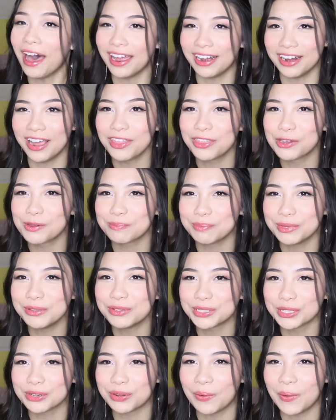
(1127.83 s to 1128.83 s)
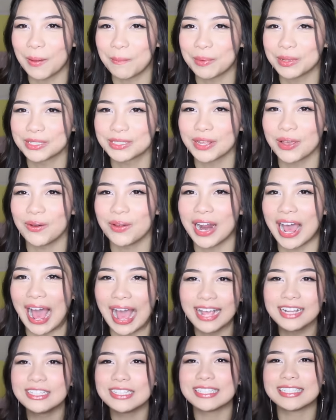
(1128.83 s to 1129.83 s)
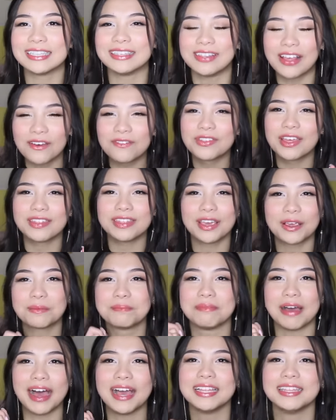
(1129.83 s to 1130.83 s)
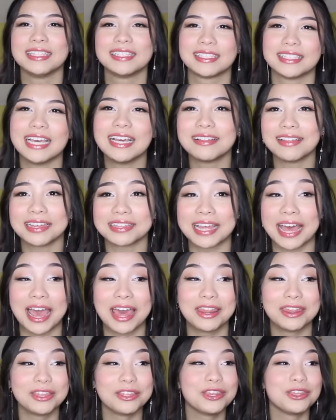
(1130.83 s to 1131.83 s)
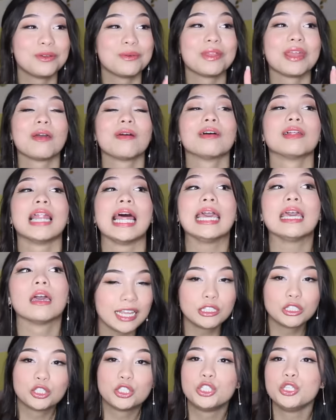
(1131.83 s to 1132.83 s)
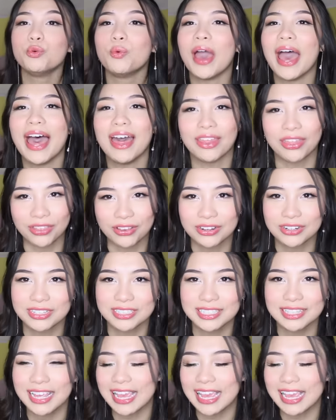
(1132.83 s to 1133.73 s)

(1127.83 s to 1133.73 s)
Another musical episode. I just love that their minds think like that. And then they were, they were like, let's do Heather's.